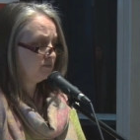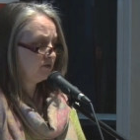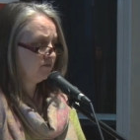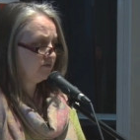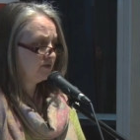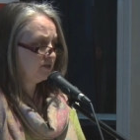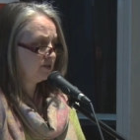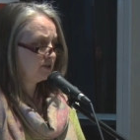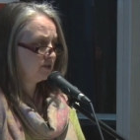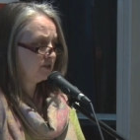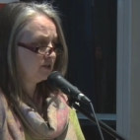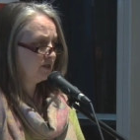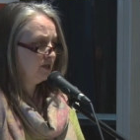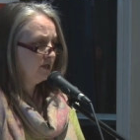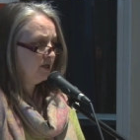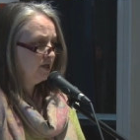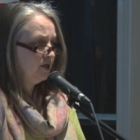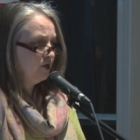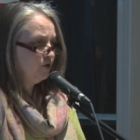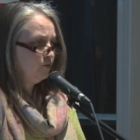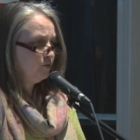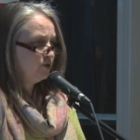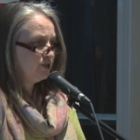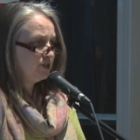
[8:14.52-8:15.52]
provision,
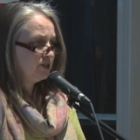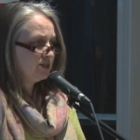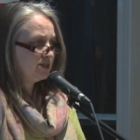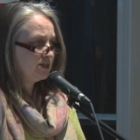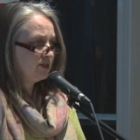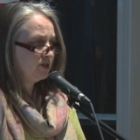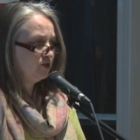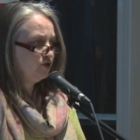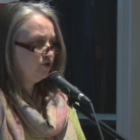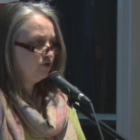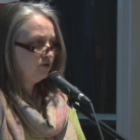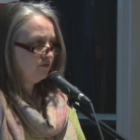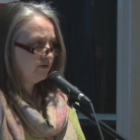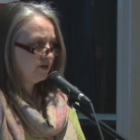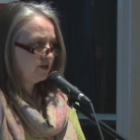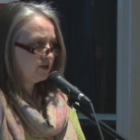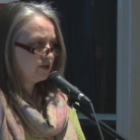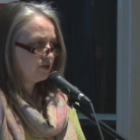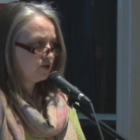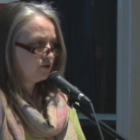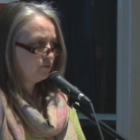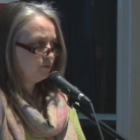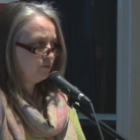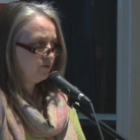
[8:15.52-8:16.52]
which is a
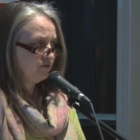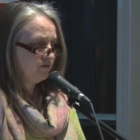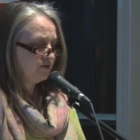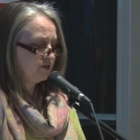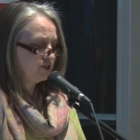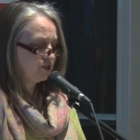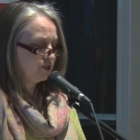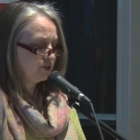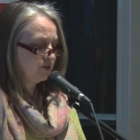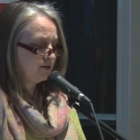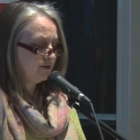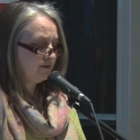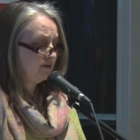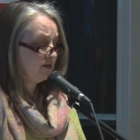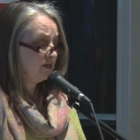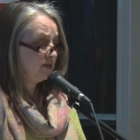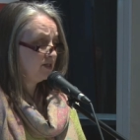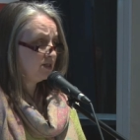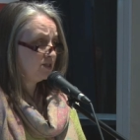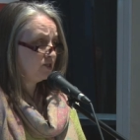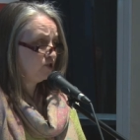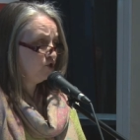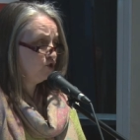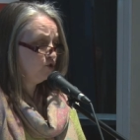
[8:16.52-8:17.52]
universal provision. There
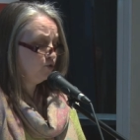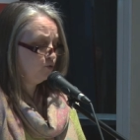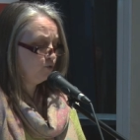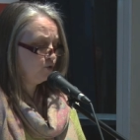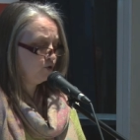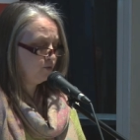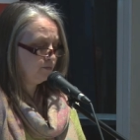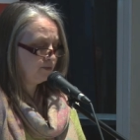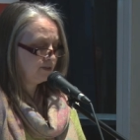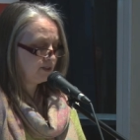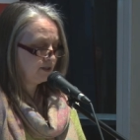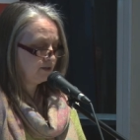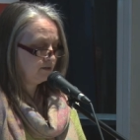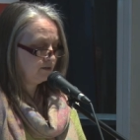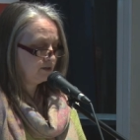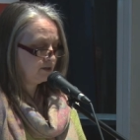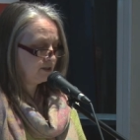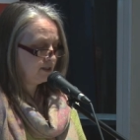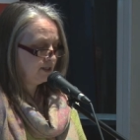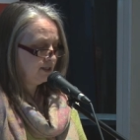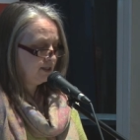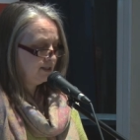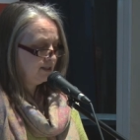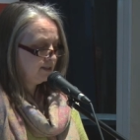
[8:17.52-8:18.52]
is no opt
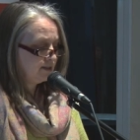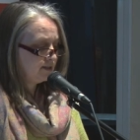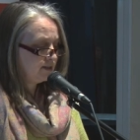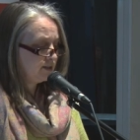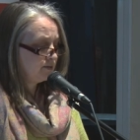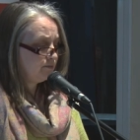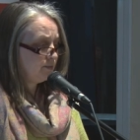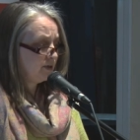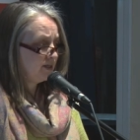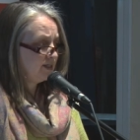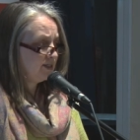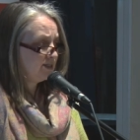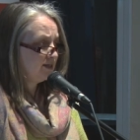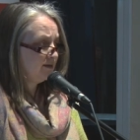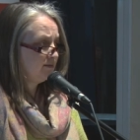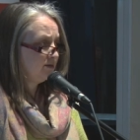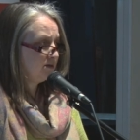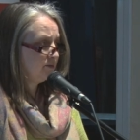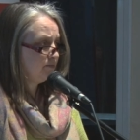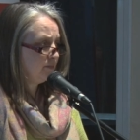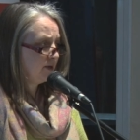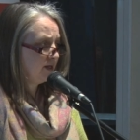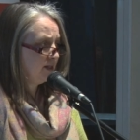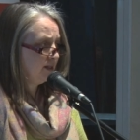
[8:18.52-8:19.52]
out, despite
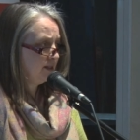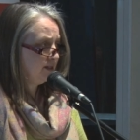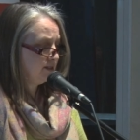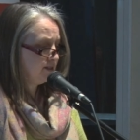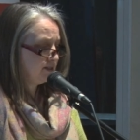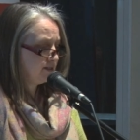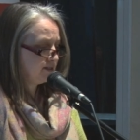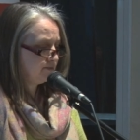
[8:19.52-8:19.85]
attempts by Liz